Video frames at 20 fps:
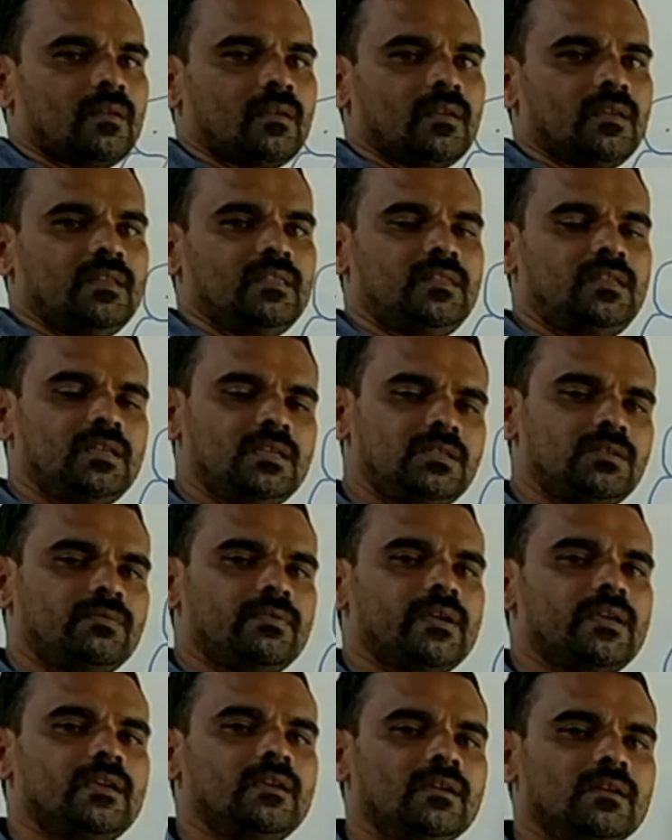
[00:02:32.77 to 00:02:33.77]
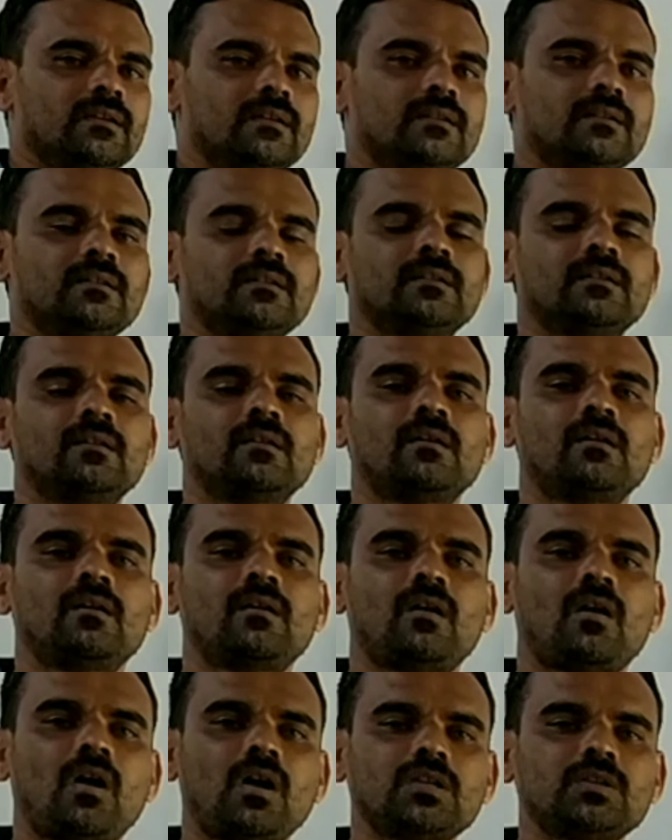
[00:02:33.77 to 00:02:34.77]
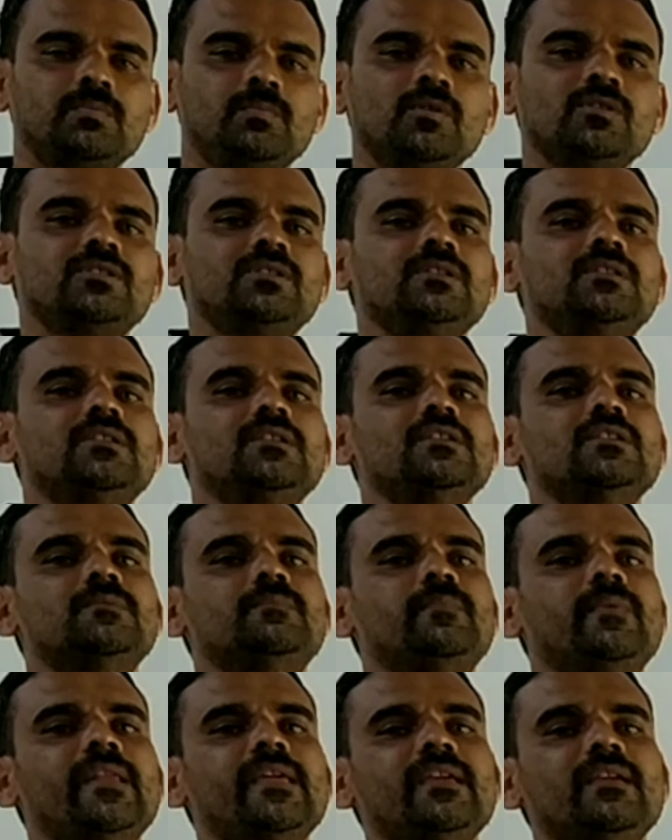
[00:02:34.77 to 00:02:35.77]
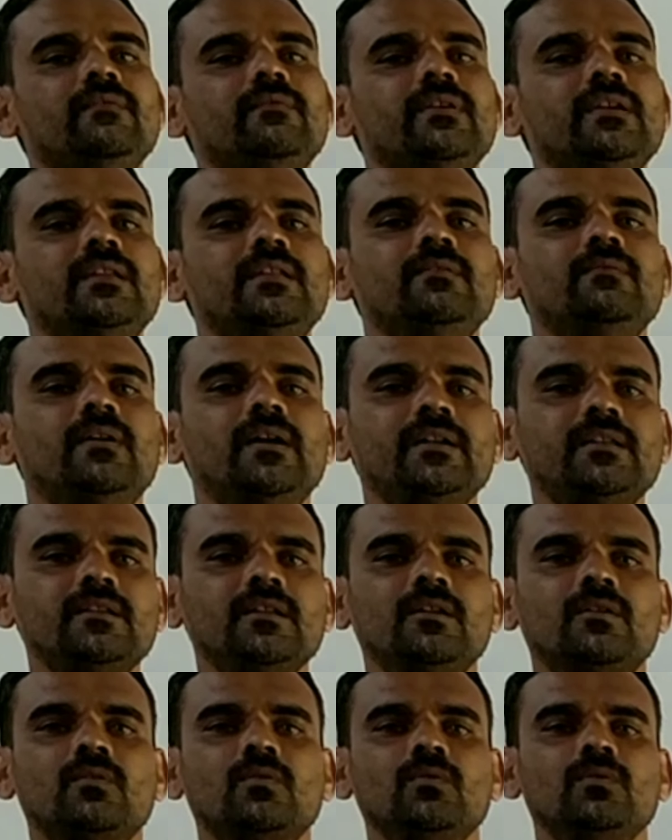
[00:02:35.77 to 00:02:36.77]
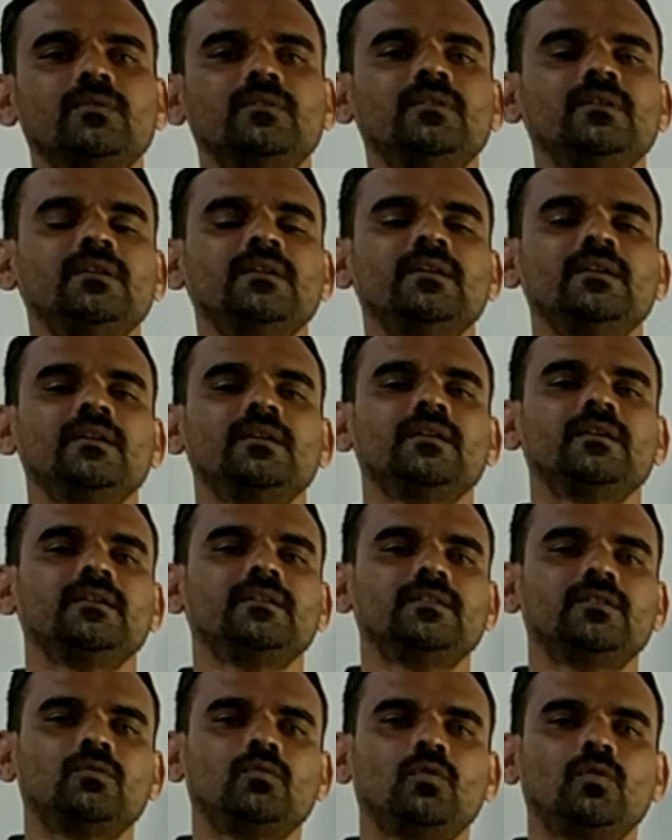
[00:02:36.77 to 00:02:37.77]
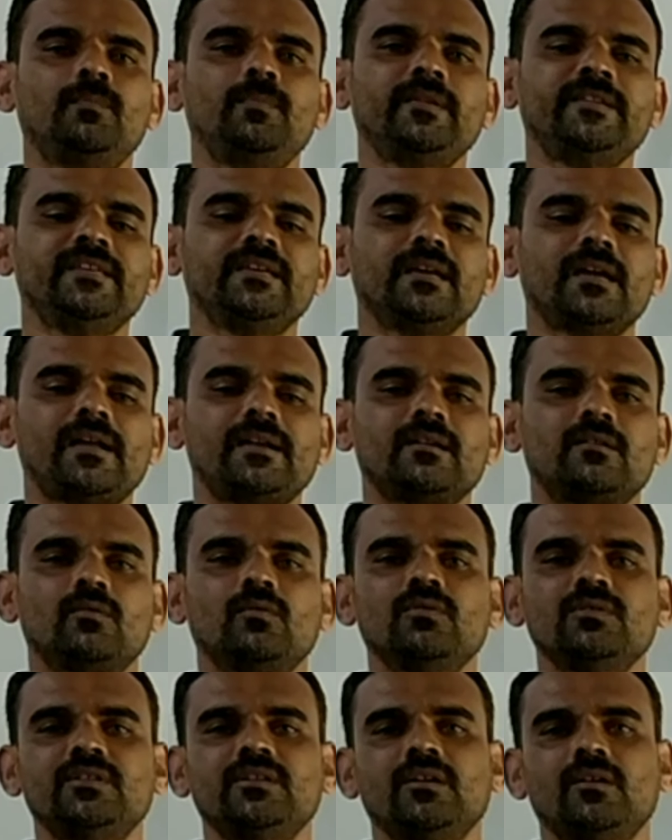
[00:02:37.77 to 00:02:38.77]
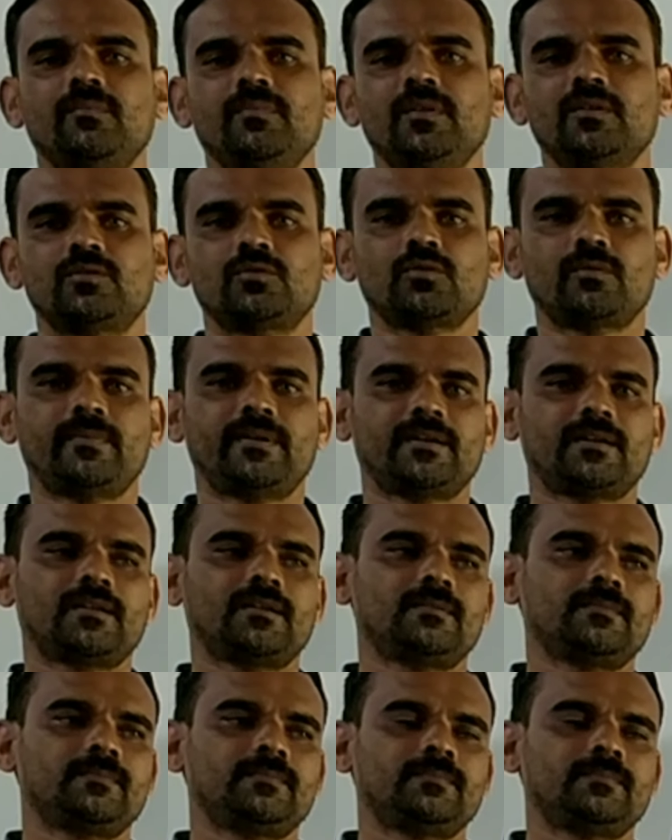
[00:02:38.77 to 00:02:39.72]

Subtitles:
In this way, osmosis is playing very vital role in the opening and closing of the stomata.